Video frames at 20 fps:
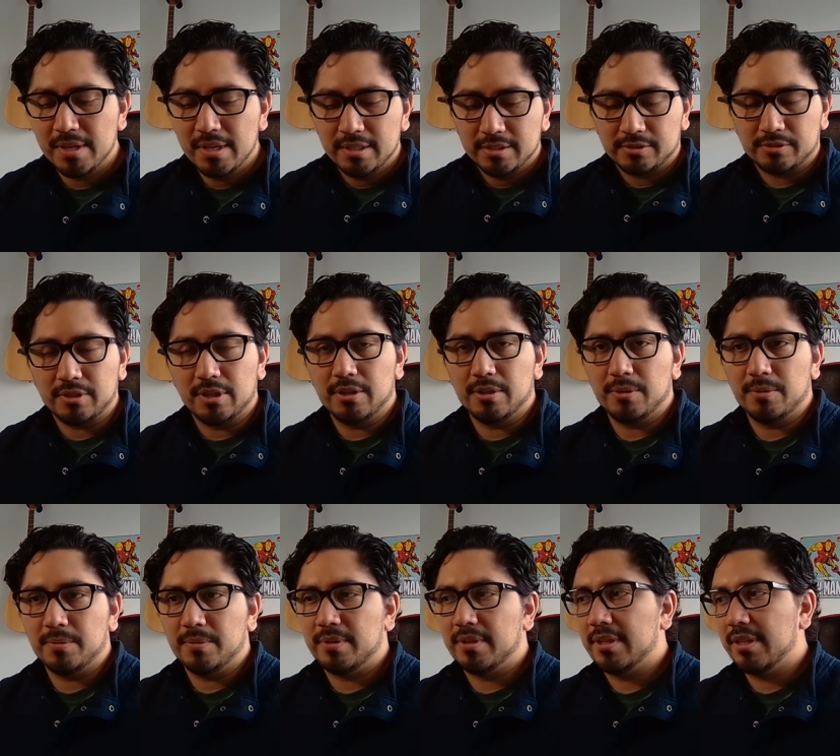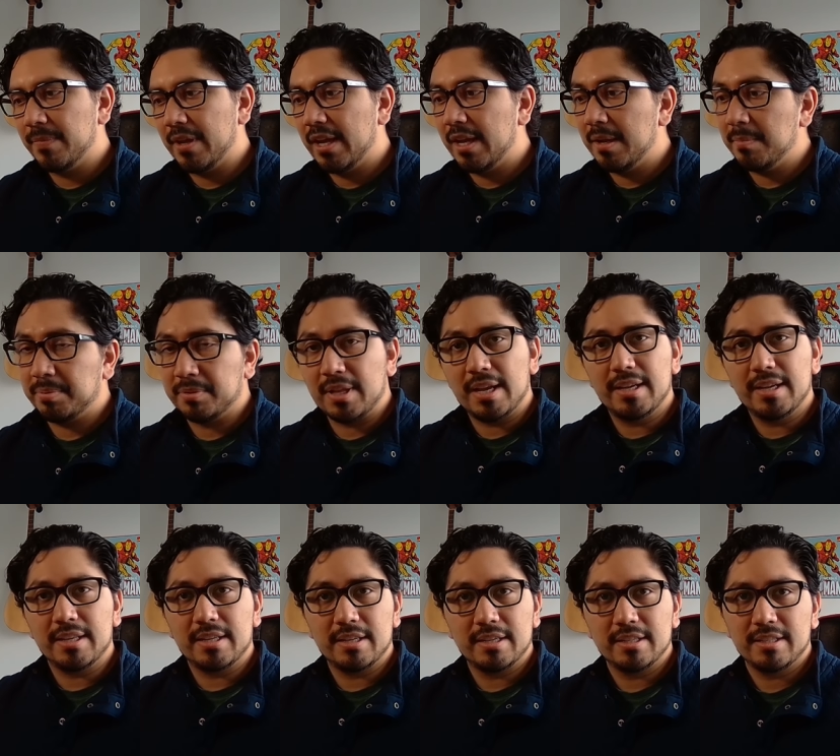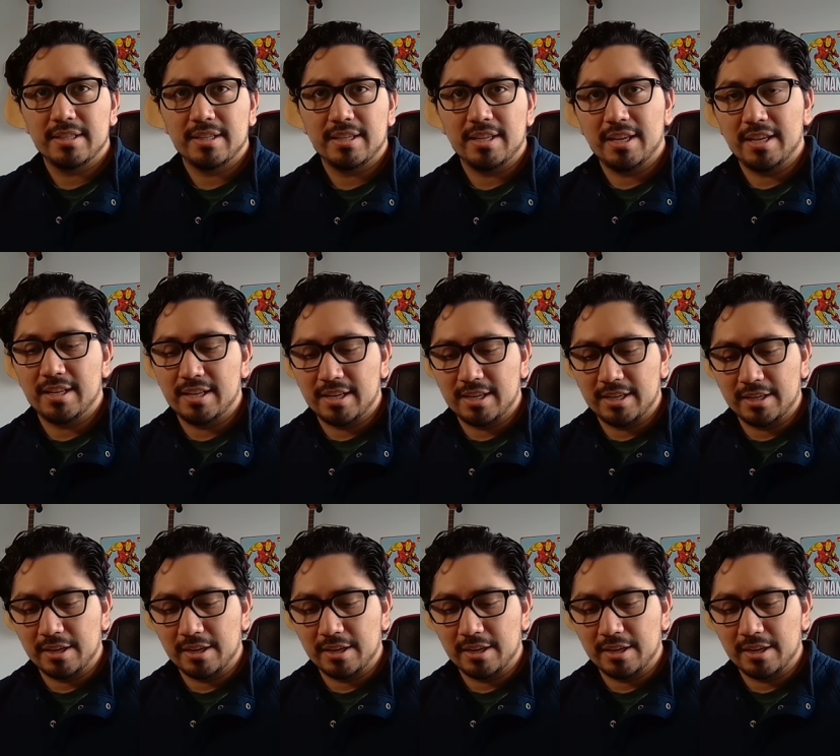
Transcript: So I applied and I